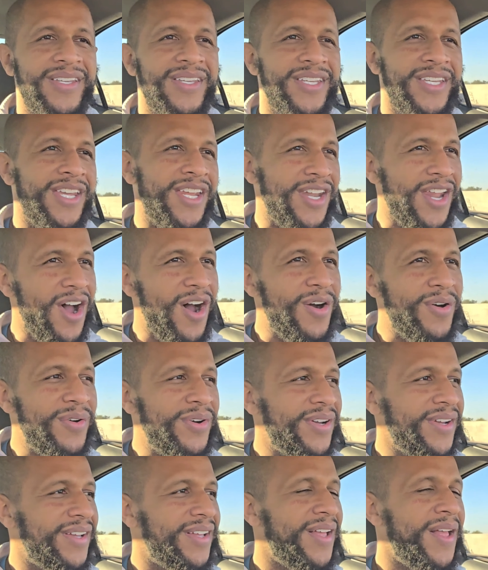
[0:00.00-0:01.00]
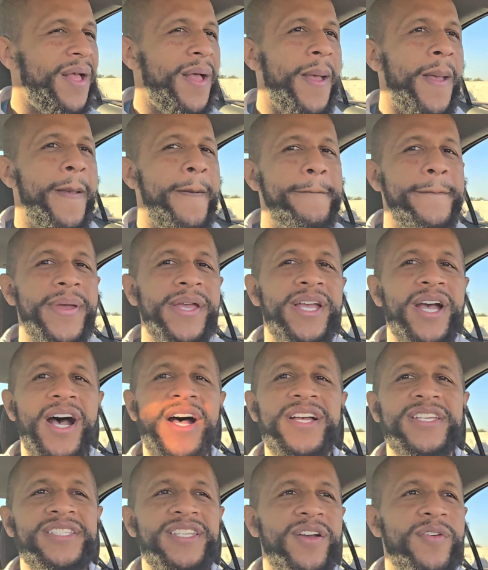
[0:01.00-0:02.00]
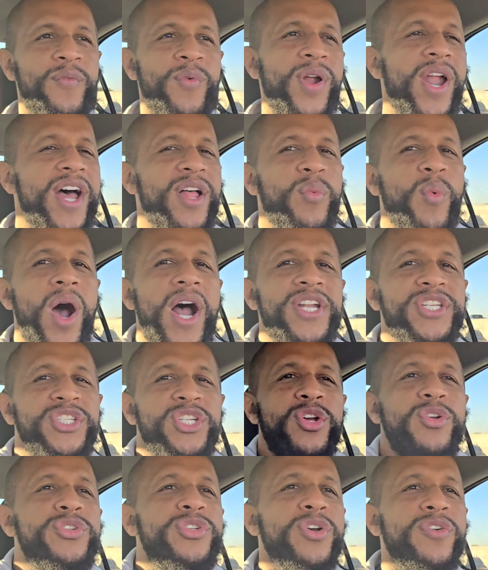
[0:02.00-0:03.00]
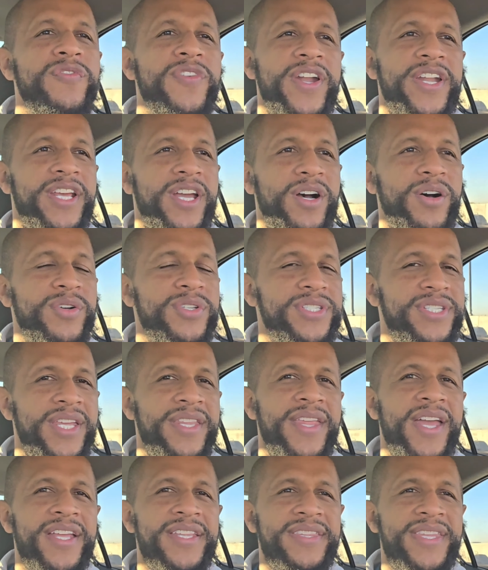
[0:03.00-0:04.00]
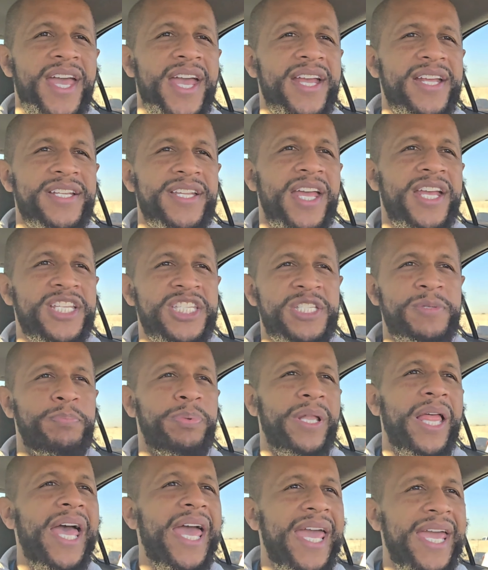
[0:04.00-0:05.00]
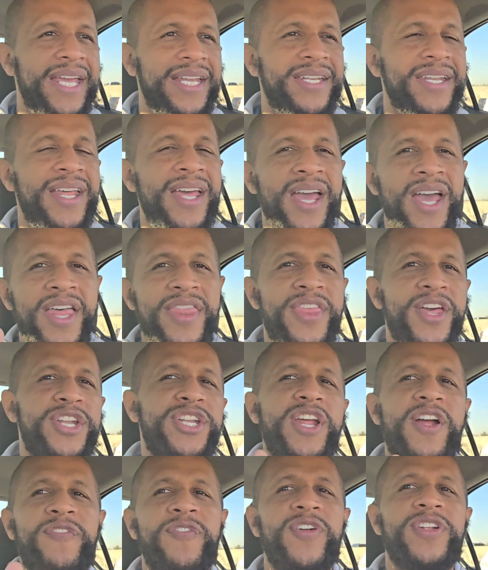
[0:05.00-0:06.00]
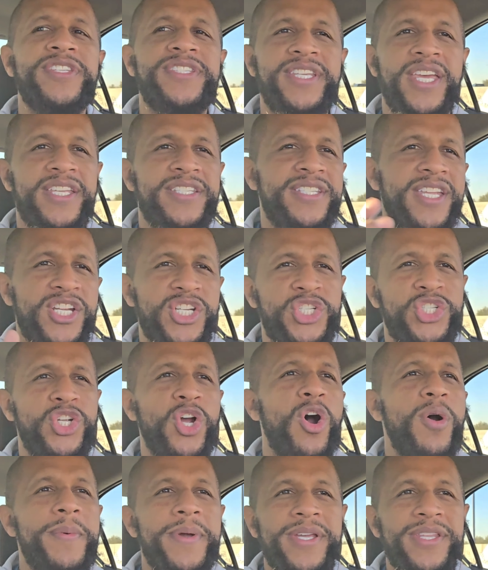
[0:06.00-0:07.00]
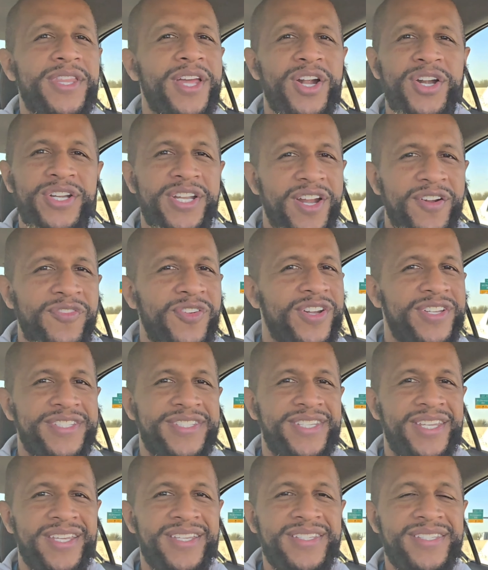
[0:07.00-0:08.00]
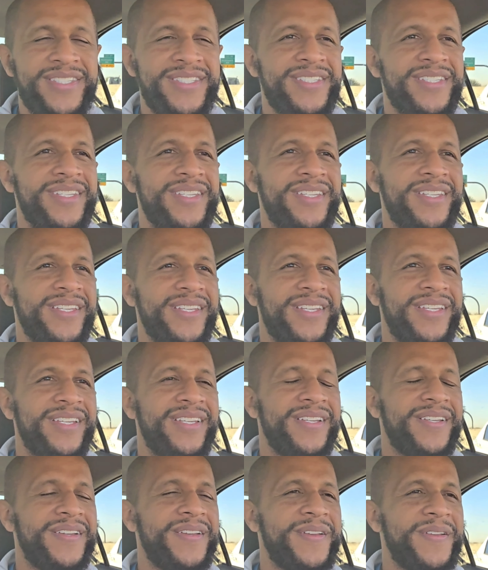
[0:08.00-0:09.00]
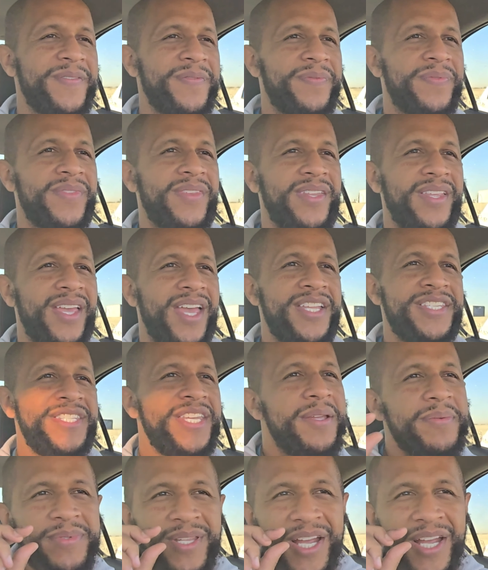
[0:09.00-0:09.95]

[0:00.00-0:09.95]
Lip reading: You know? Because when I watch YouTube videos and they explain the differences and they show me their differences, it seems